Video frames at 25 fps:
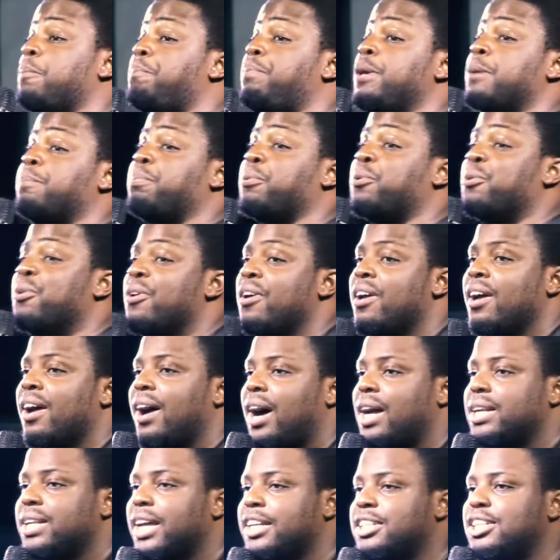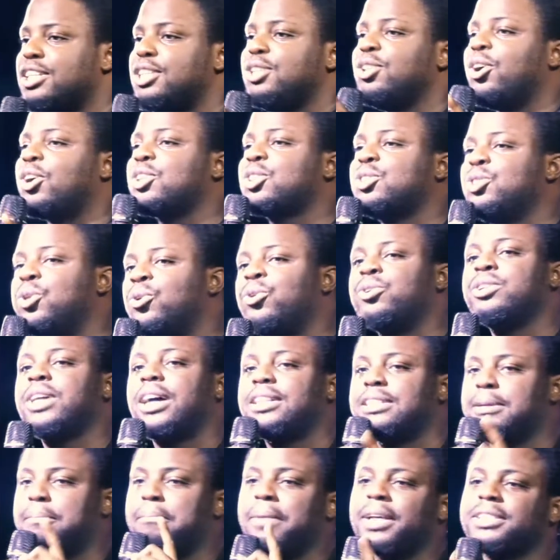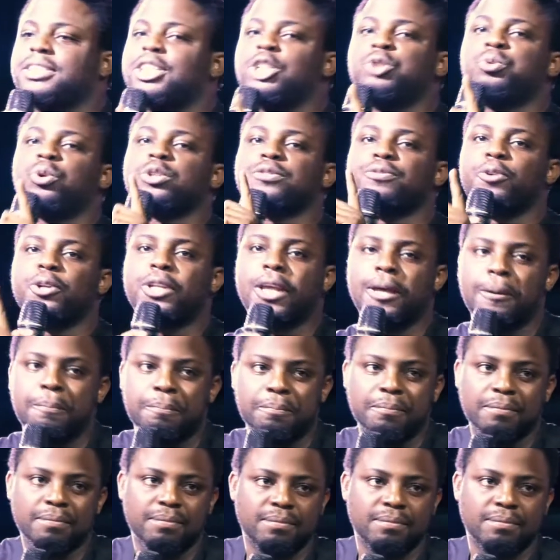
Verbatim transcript: the people and they did not know that the message was for them.